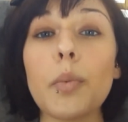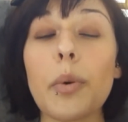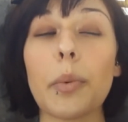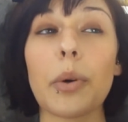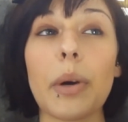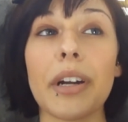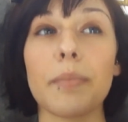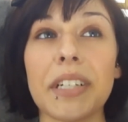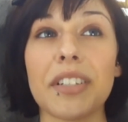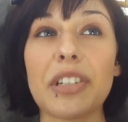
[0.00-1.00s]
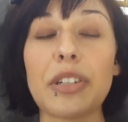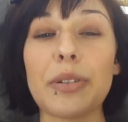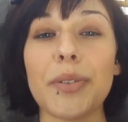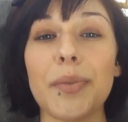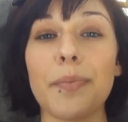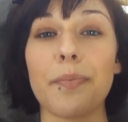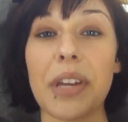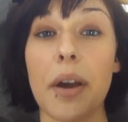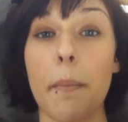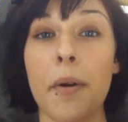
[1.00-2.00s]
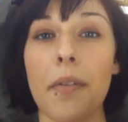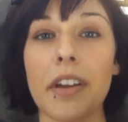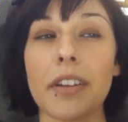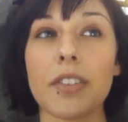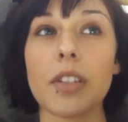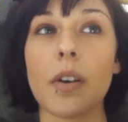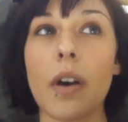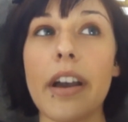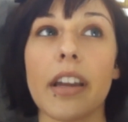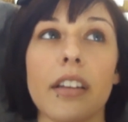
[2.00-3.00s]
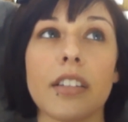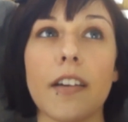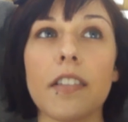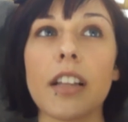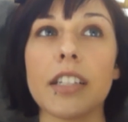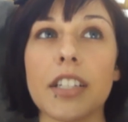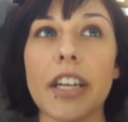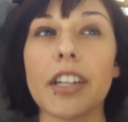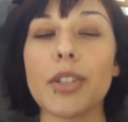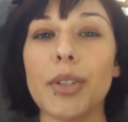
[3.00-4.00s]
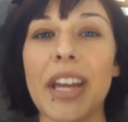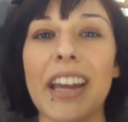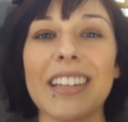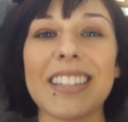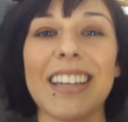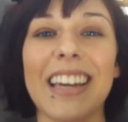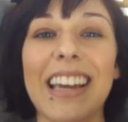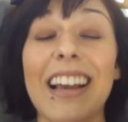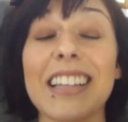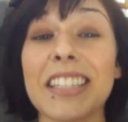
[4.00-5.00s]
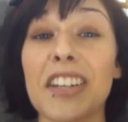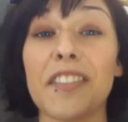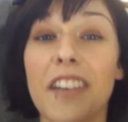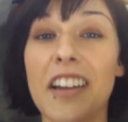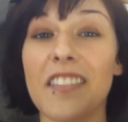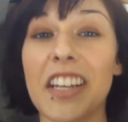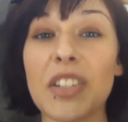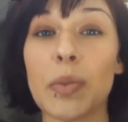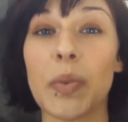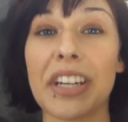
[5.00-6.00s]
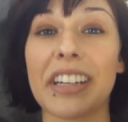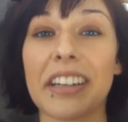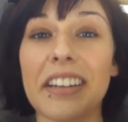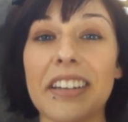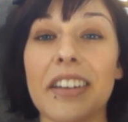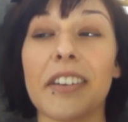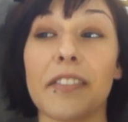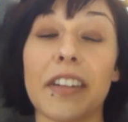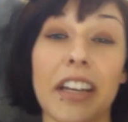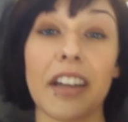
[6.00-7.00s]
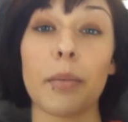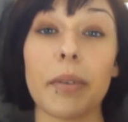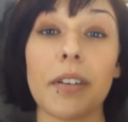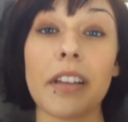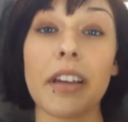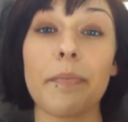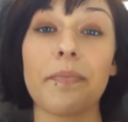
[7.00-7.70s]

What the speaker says: will require me to be up early. So I can definitely take 2 days instead of 5 days a week of getting up early.